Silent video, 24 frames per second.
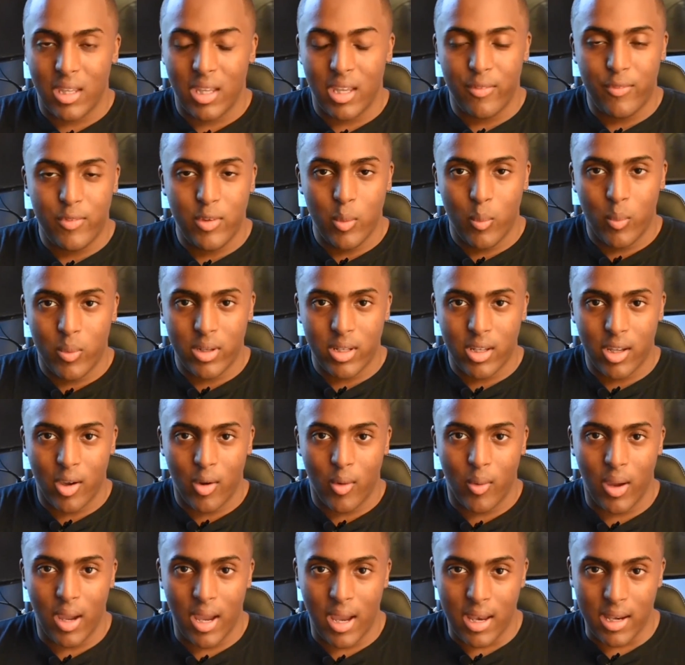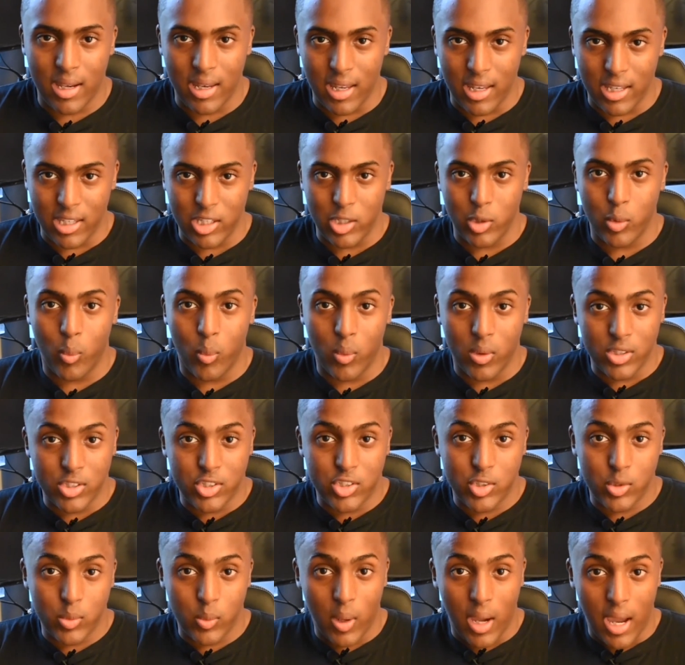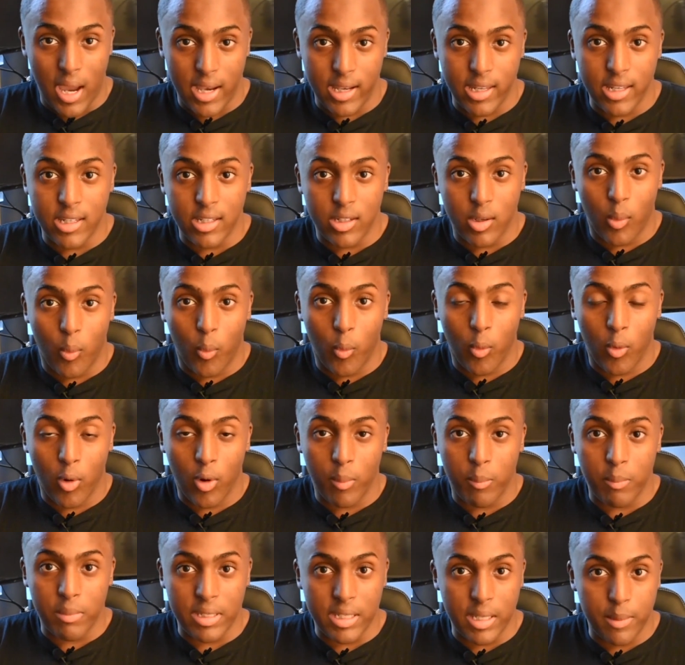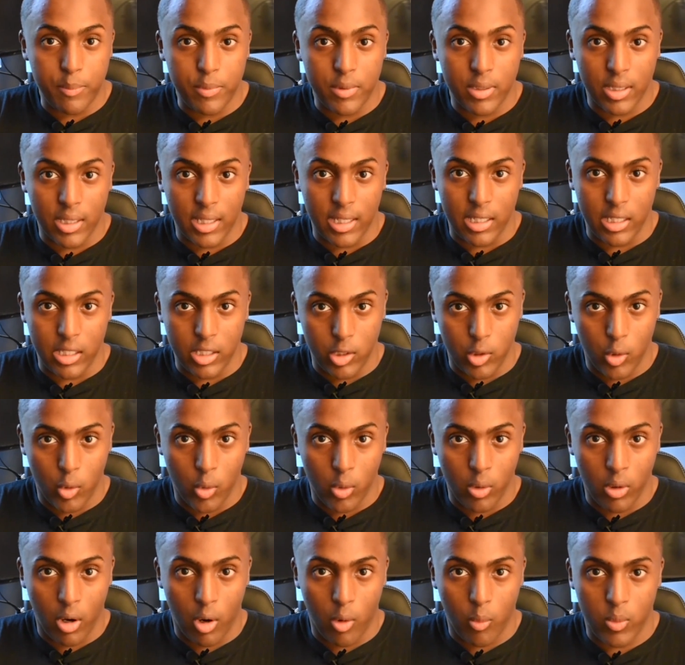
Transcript: If you wanna go ahead and you want to edit or manipulate your